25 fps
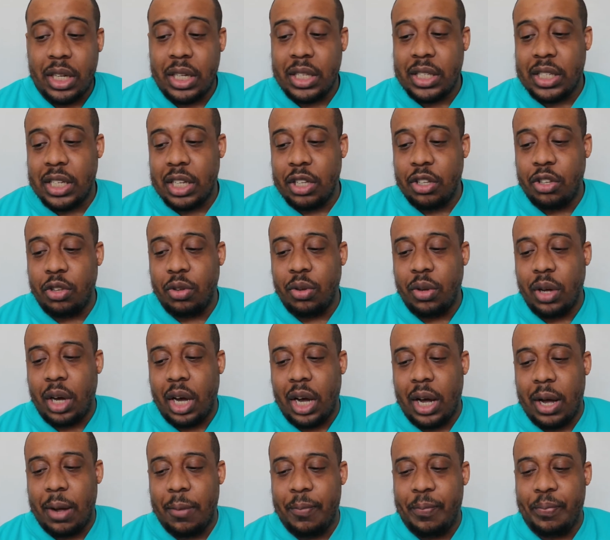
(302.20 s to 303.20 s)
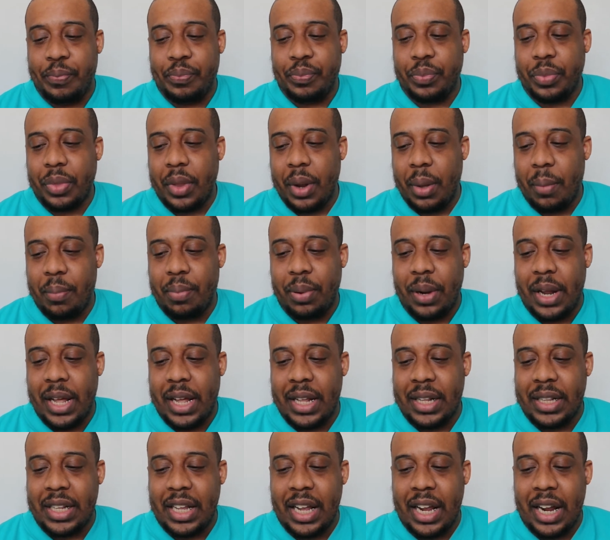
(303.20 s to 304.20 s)
continue
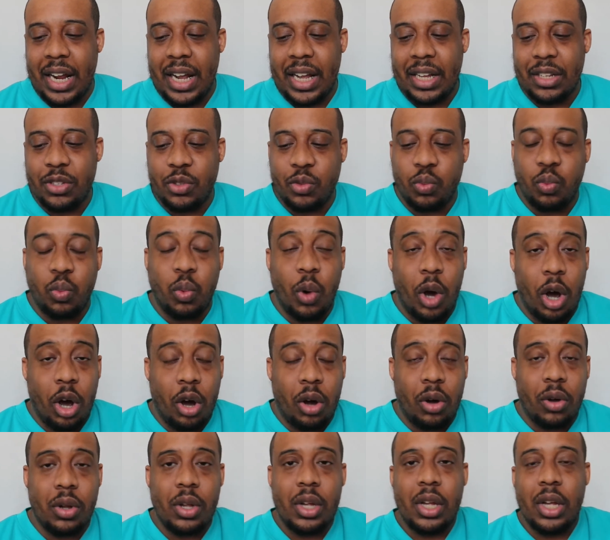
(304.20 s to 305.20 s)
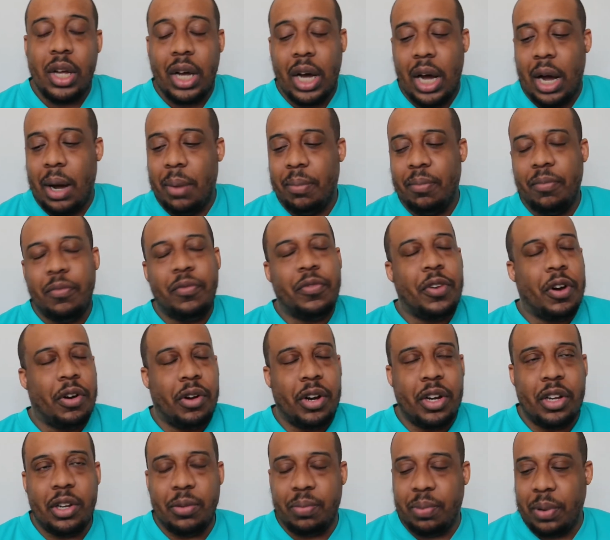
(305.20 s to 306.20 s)
playing there as well.
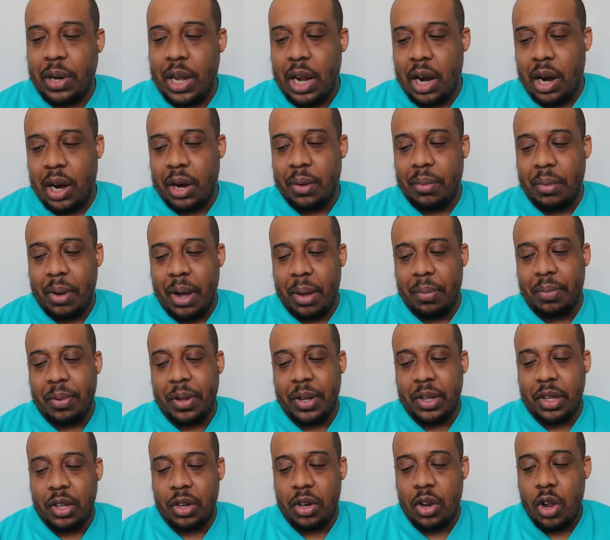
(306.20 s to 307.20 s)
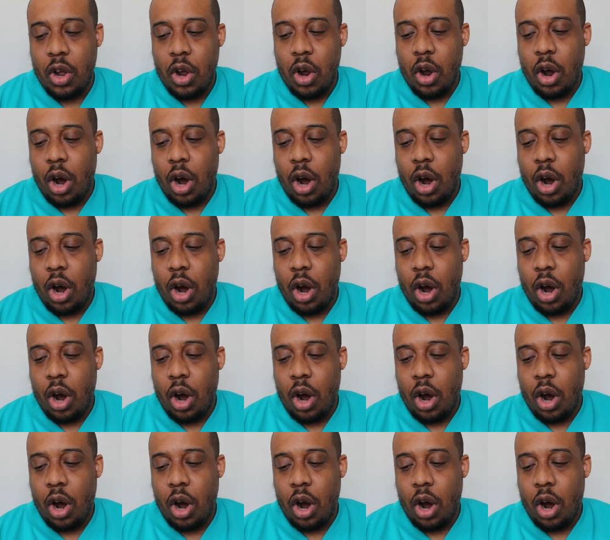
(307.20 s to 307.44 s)
Very good player, in my opinion.